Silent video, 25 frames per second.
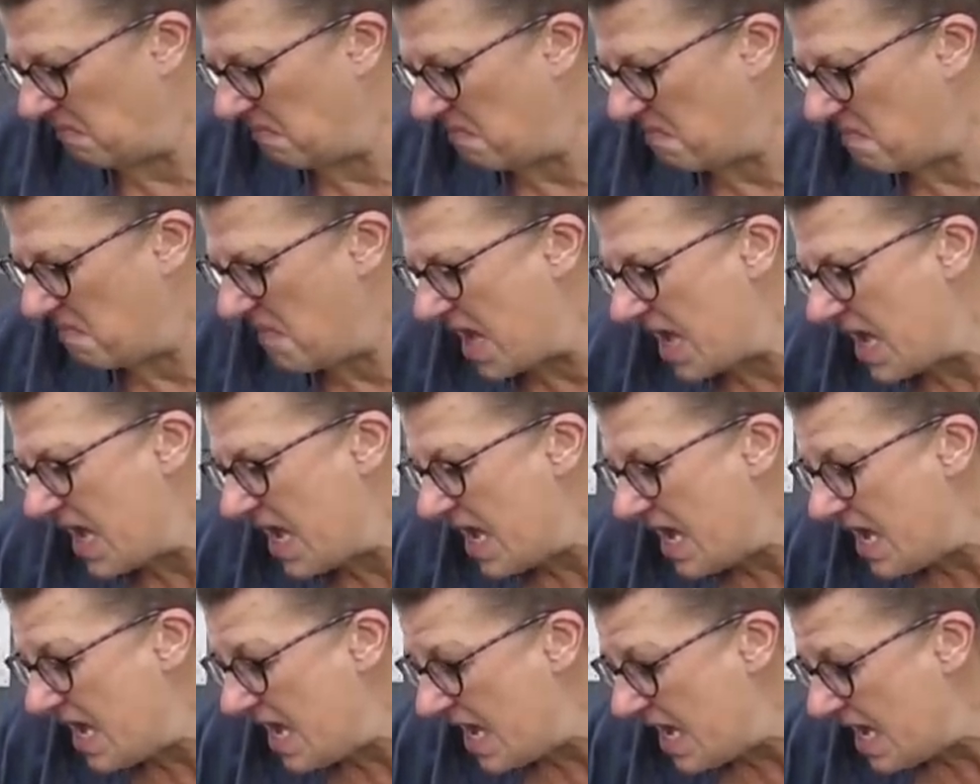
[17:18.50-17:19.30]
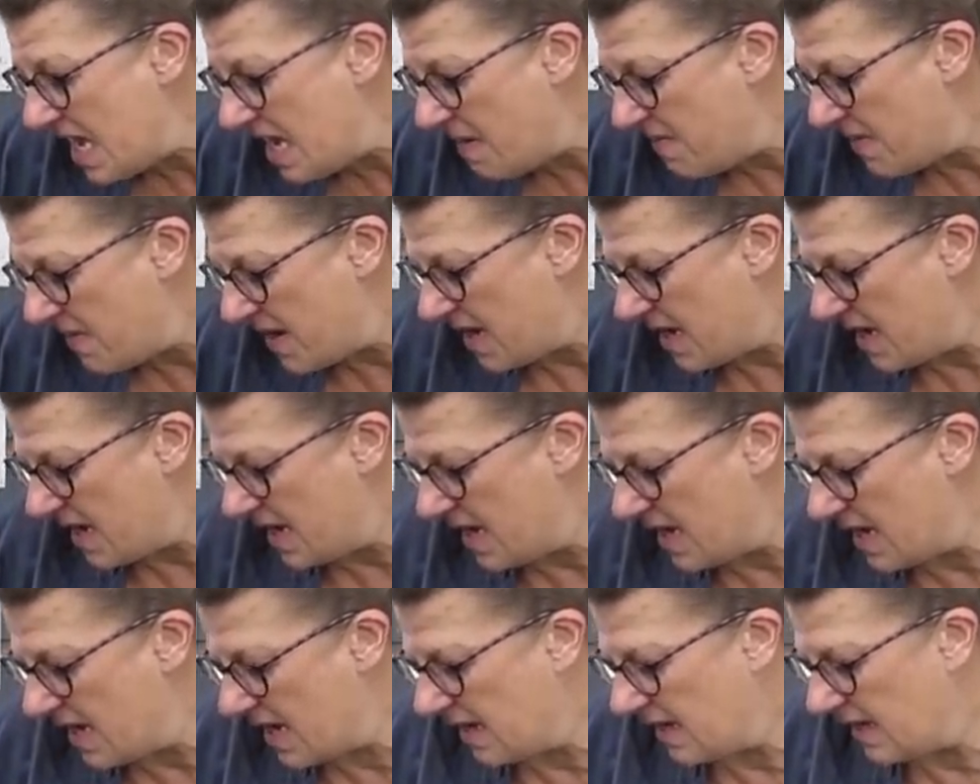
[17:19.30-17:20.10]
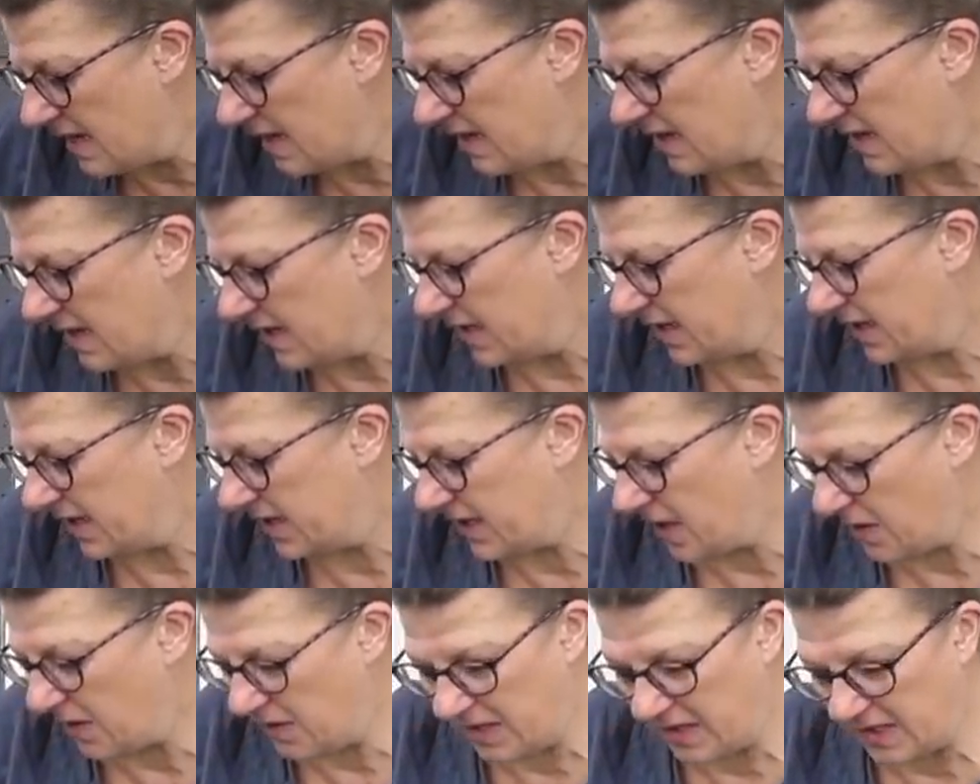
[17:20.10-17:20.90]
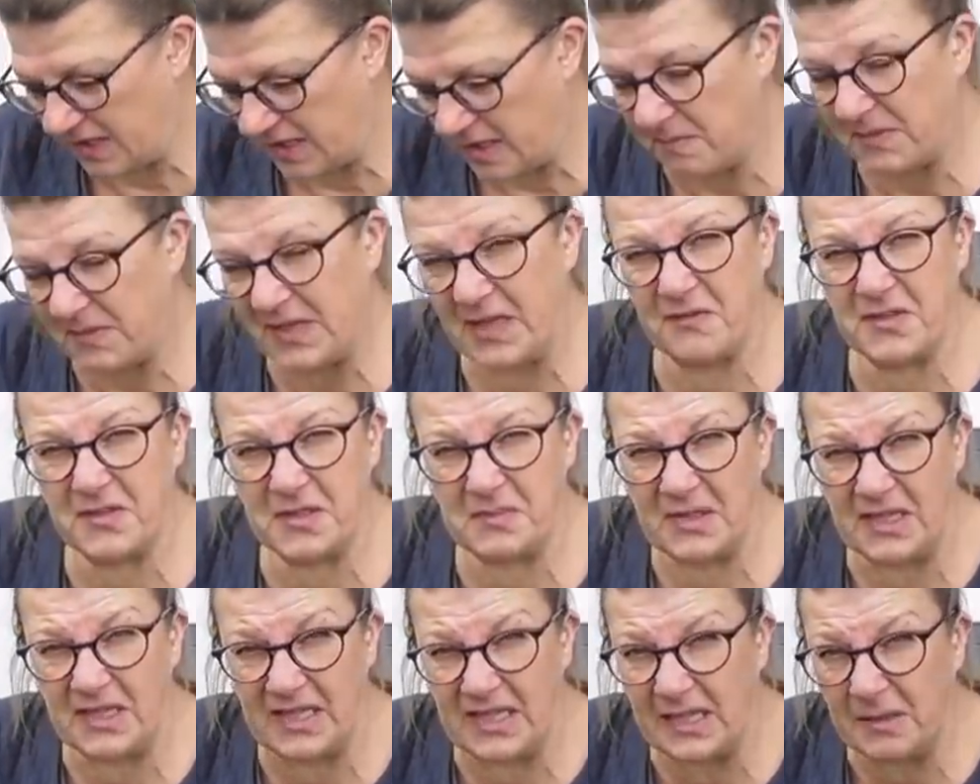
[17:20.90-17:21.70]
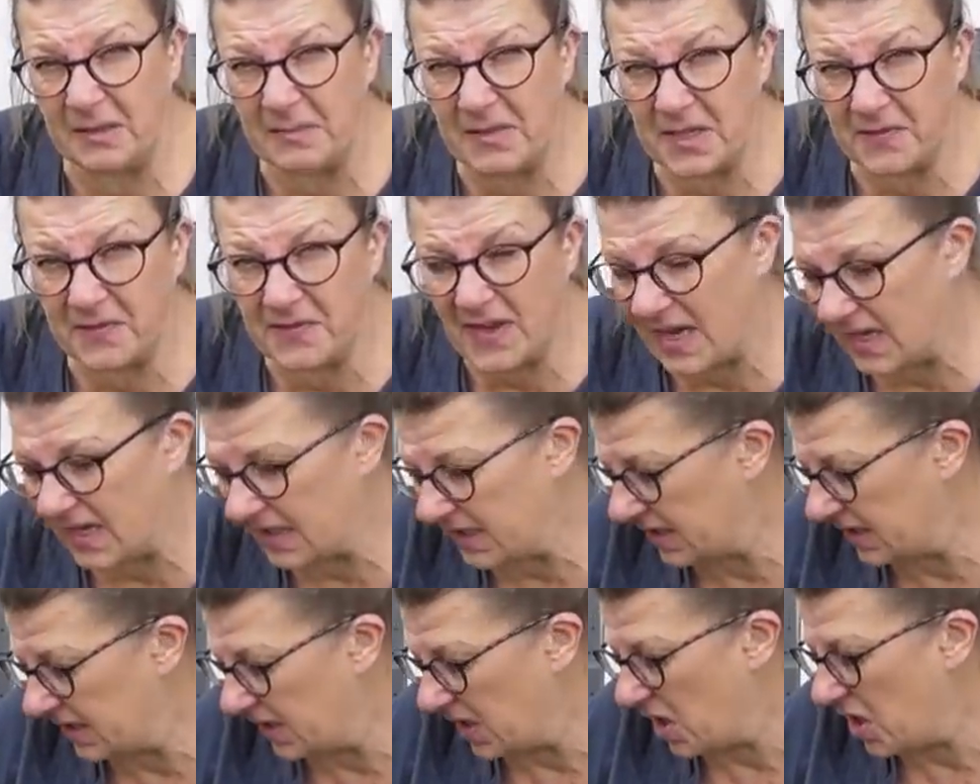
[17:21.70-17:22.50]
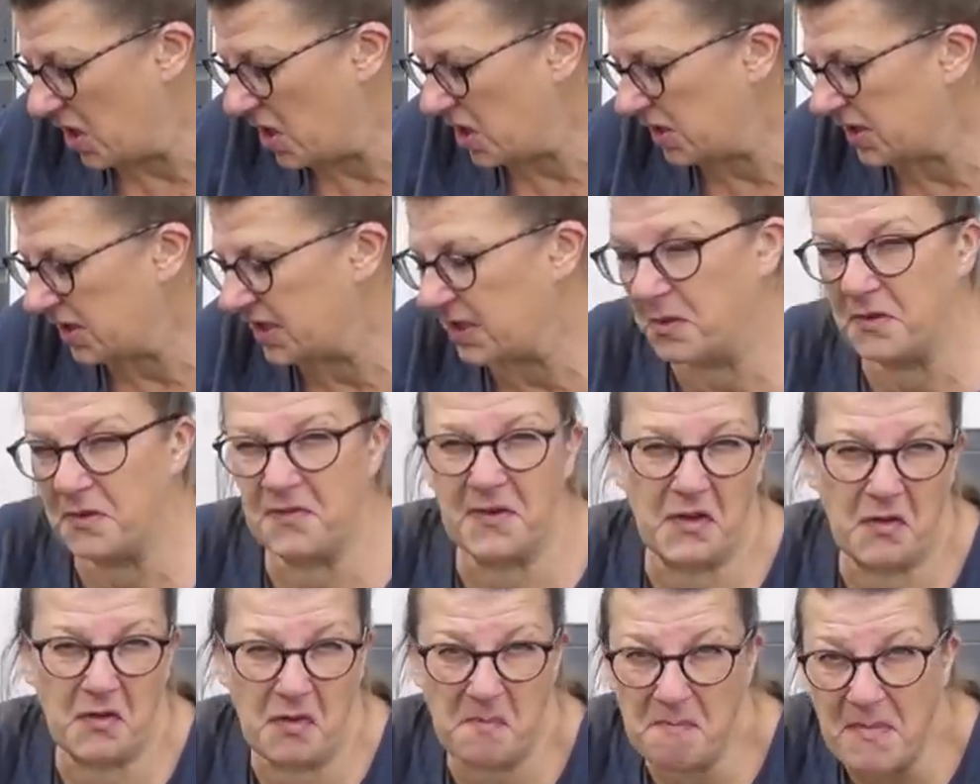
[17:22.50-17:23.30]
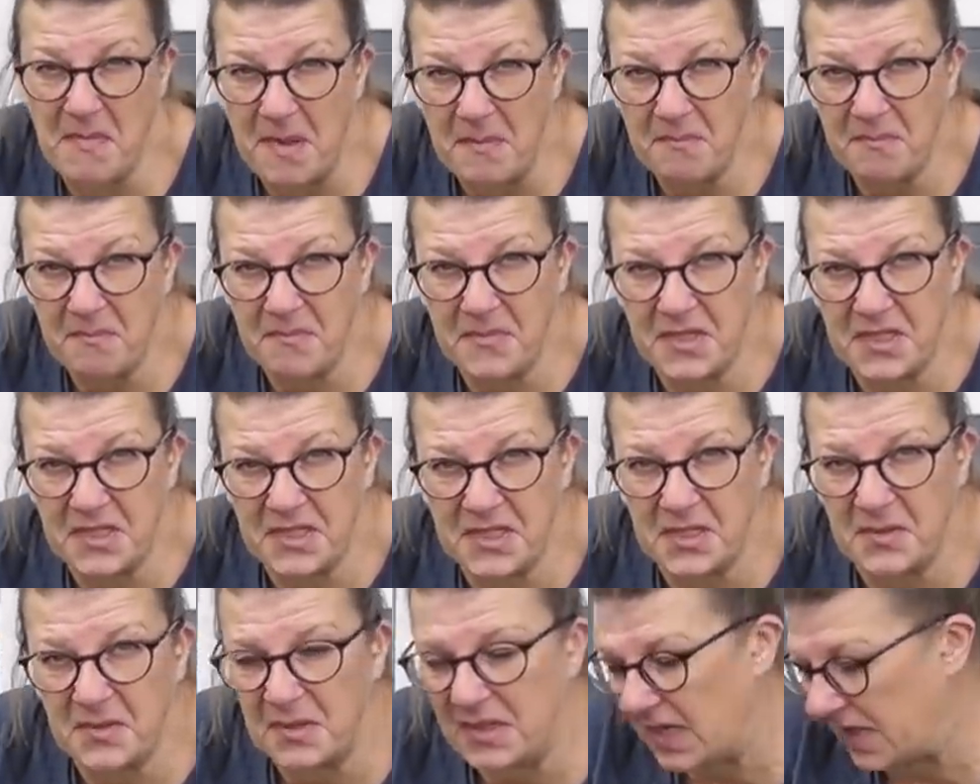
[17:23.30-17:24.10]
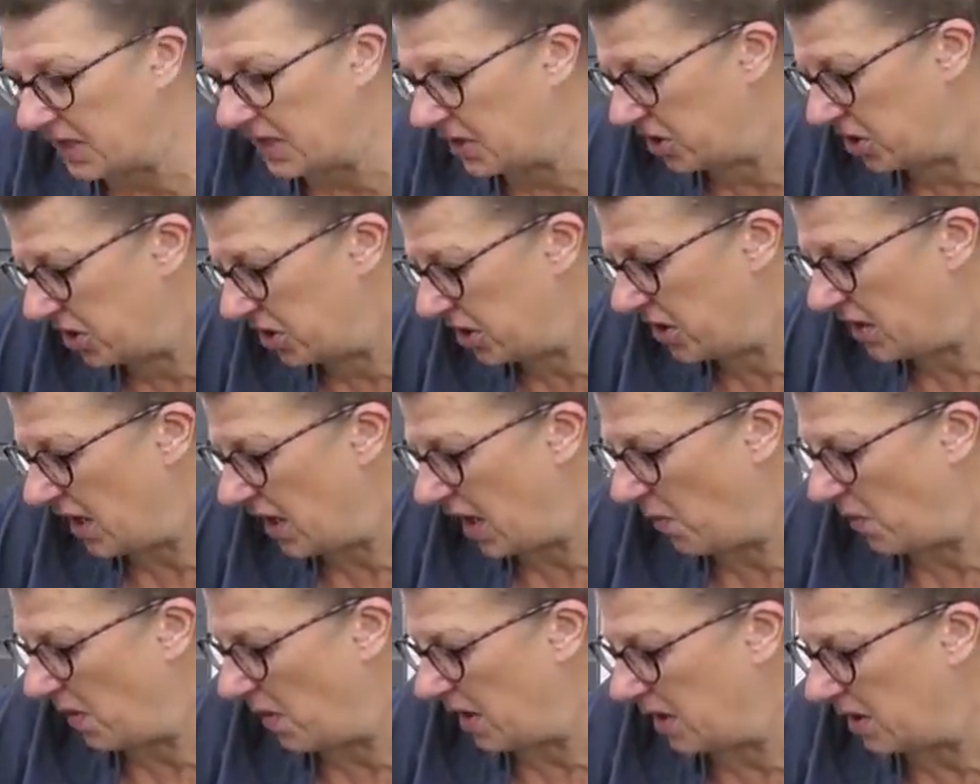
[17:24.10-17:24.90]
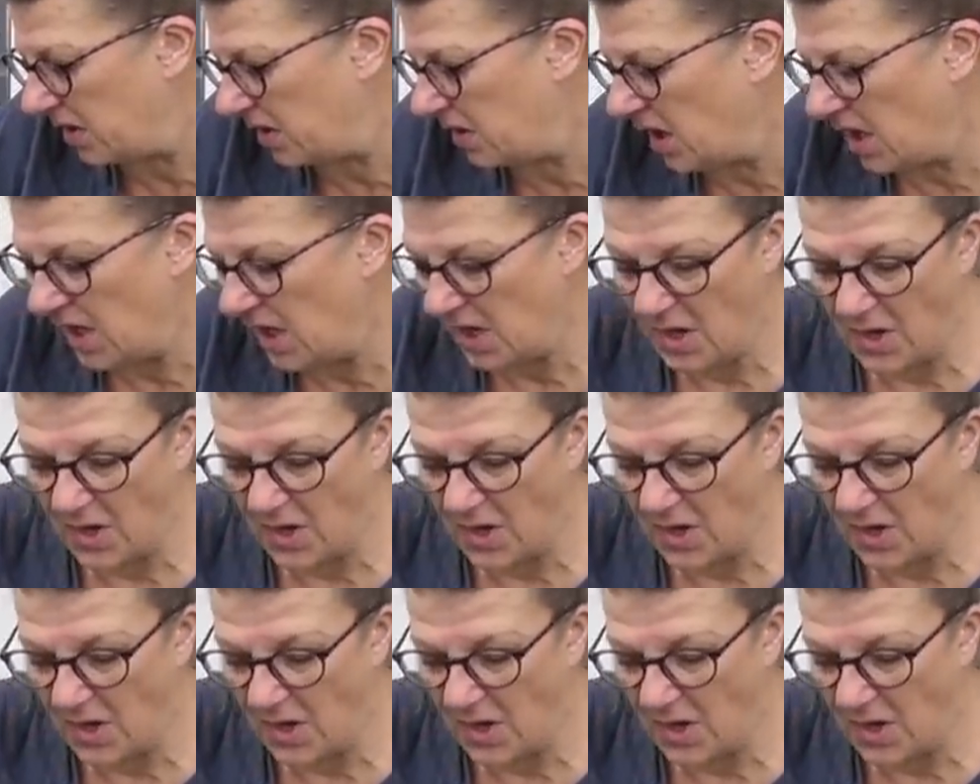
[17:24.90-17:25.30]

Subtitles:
maybe soaking them gives them a little bit of a head start. So if I remember to do it next year, I will.